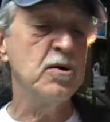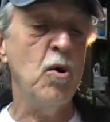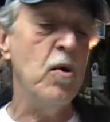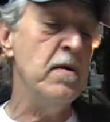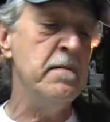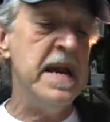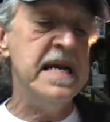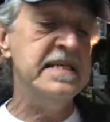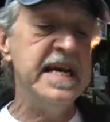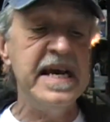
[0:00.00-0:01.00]
a court
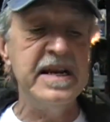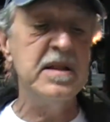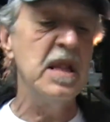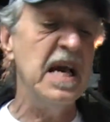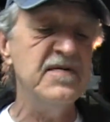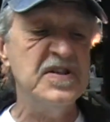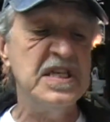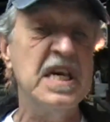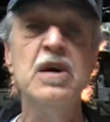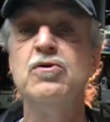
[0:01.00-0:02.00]
mandated life
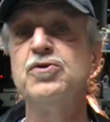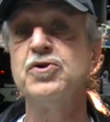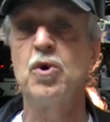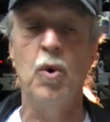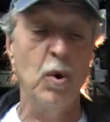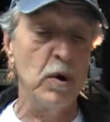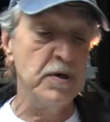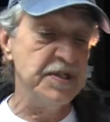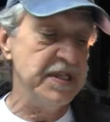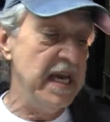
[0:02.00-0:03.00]
skills
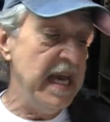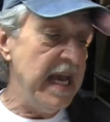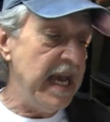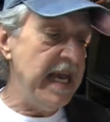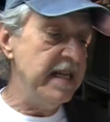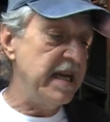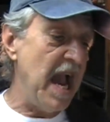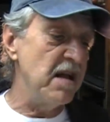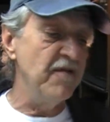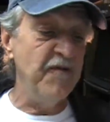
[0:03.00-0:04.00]
course in
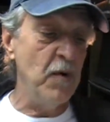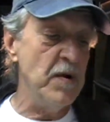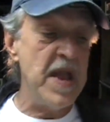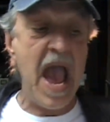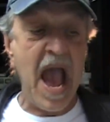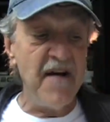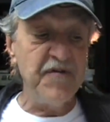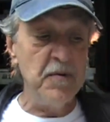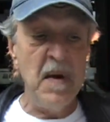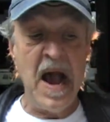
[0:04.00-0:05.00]
California
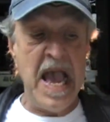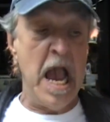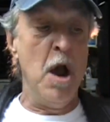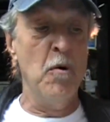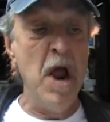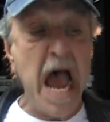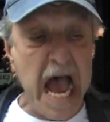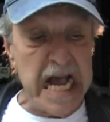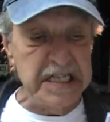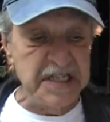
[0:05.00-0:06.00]
after my
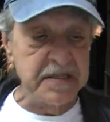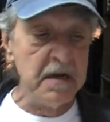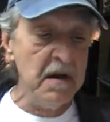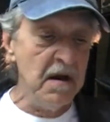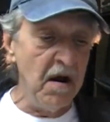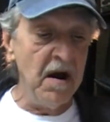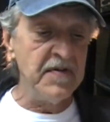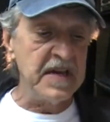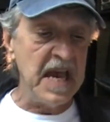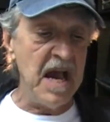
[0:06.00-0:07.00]
arrest on
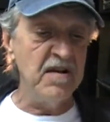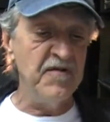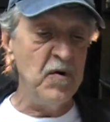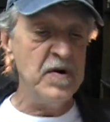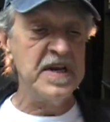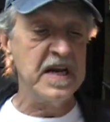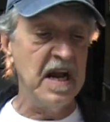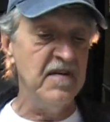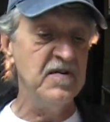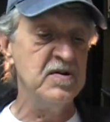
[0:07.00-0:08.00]
the California
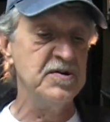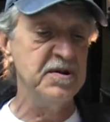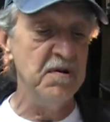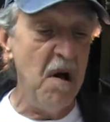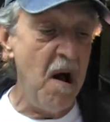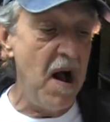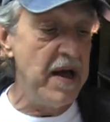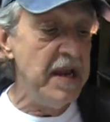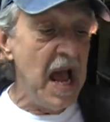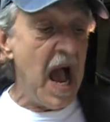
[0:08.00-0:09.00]
governor's
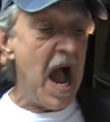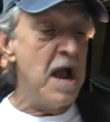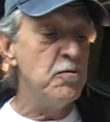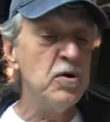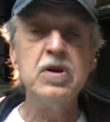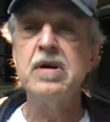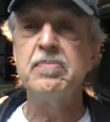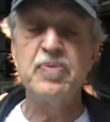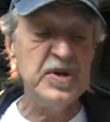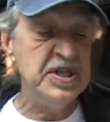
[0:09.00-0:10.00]
lawn. I really
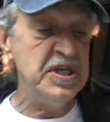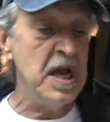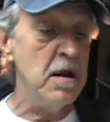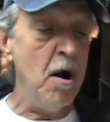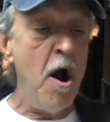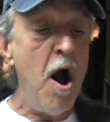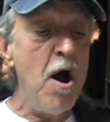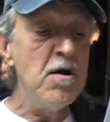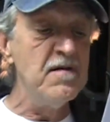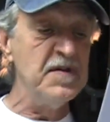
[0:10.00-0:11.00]
appreciate
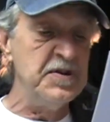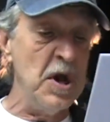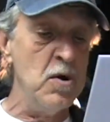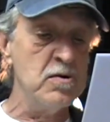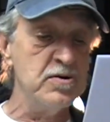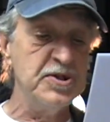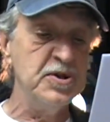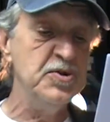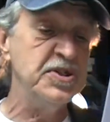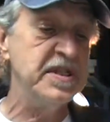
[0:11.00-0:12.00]
all of the donors
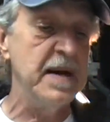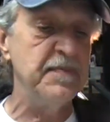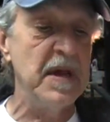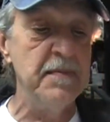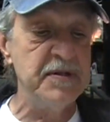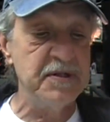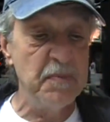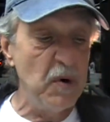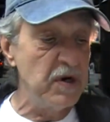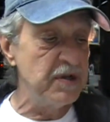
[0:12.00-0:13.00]
who stepped up and
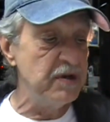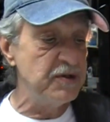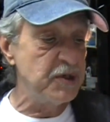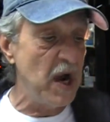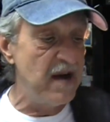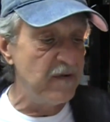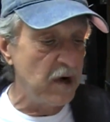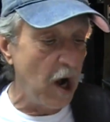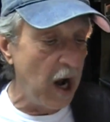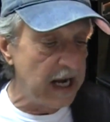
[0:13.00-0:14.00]
supported those travel
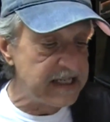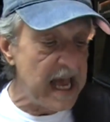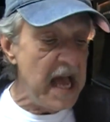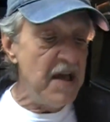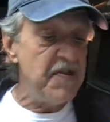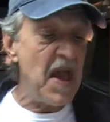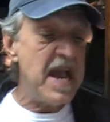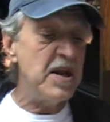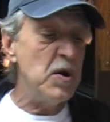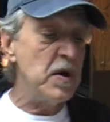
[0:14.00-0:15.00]
costs.
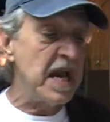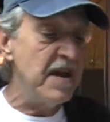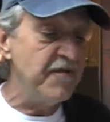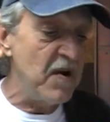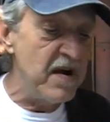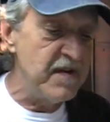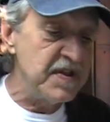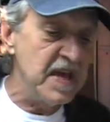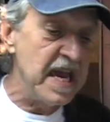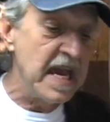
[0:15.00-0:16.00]
Thank you again for
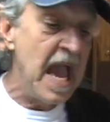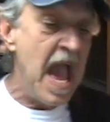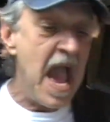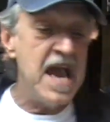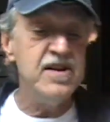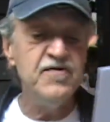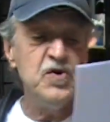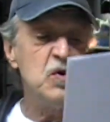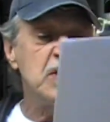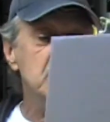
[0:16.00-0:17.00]
everything. And if
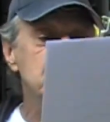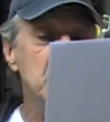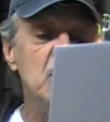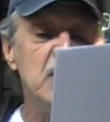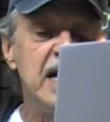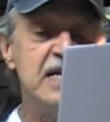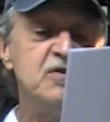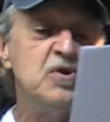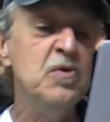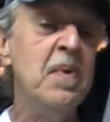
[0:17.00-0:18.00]
you can
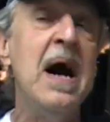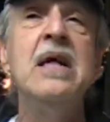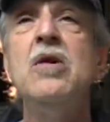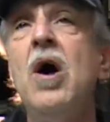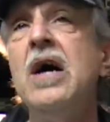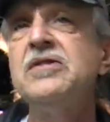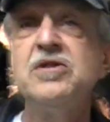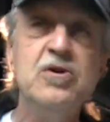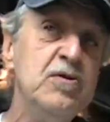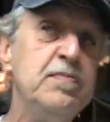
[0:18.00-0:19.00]
donate to my
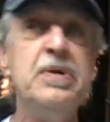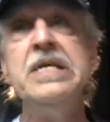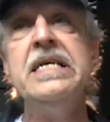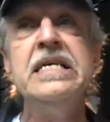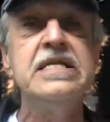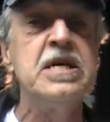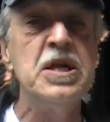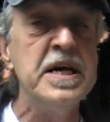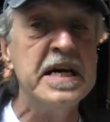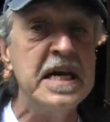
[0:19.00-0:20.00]
lawsuit, please
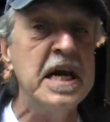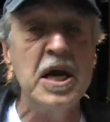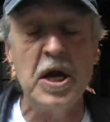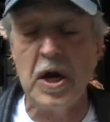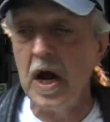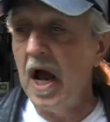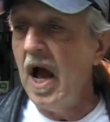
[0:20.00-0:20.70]
click here.